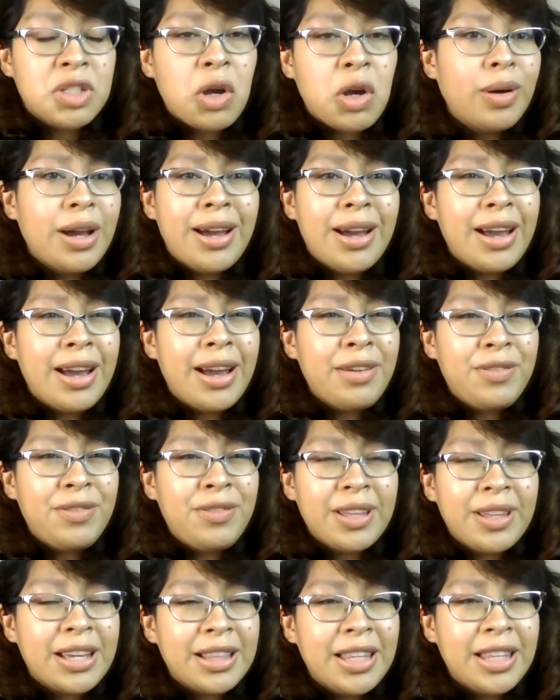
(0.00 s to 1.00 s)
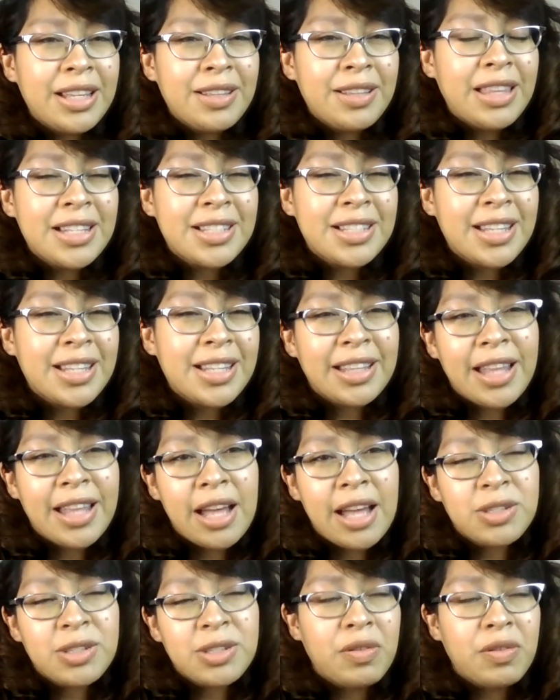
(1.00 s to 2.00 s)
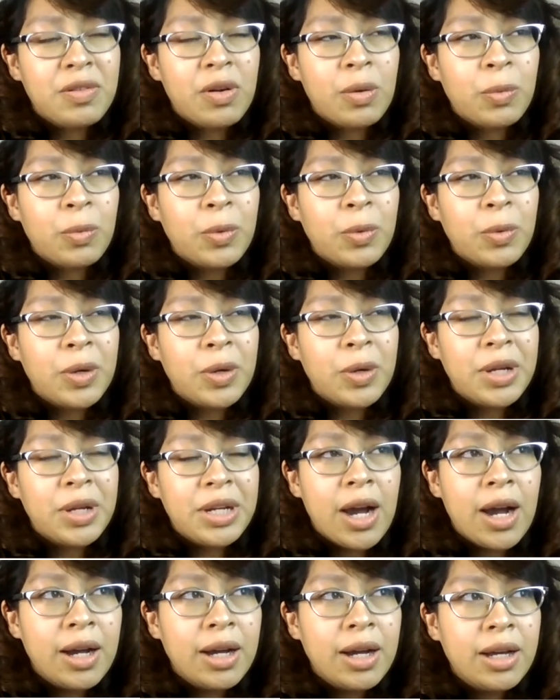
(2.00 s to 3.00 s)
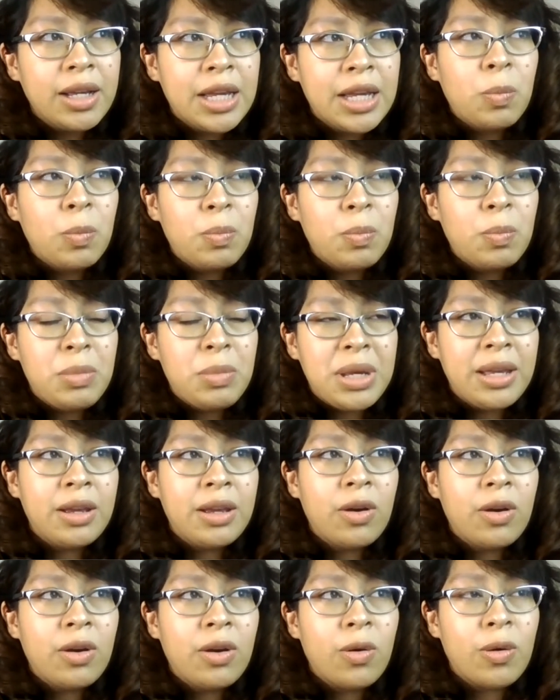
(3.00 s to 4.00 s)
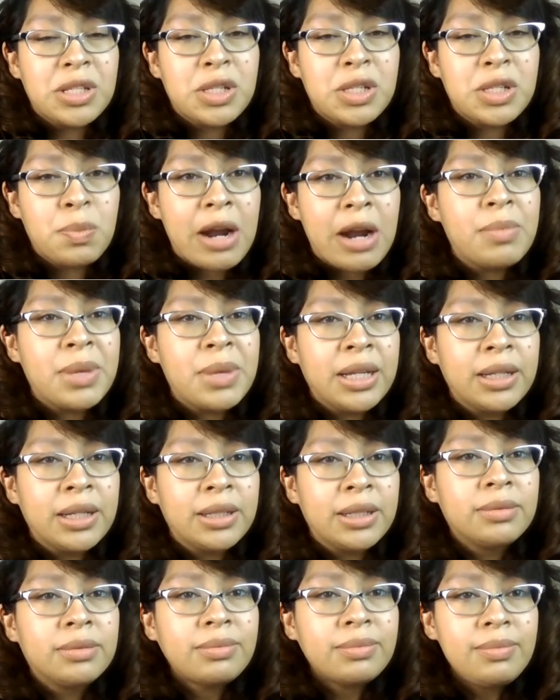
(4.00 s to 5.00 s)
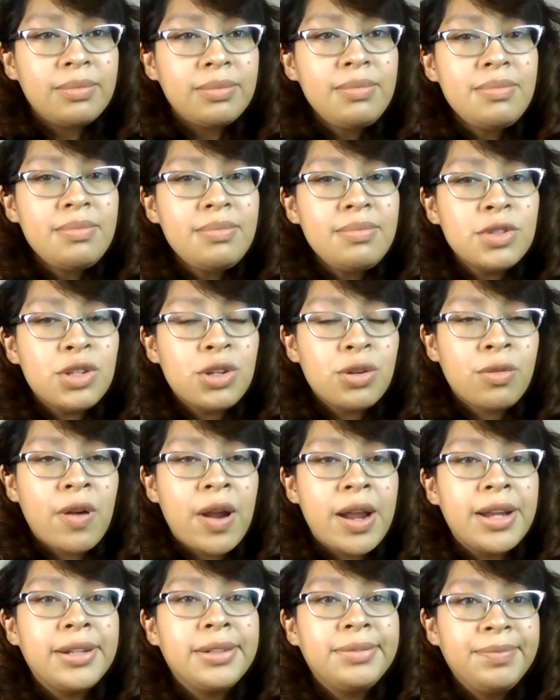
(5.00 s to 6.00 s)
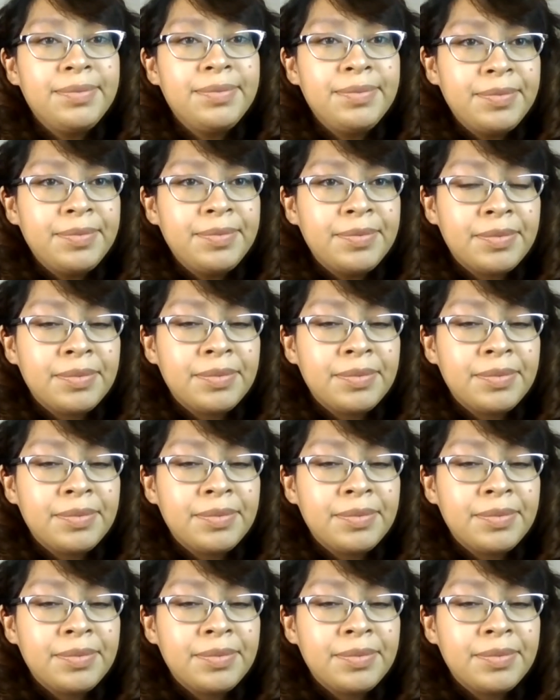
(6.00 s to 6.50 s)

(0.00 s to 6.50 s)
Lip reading: So I feel like things like that sort of are what help me or inspire me to write.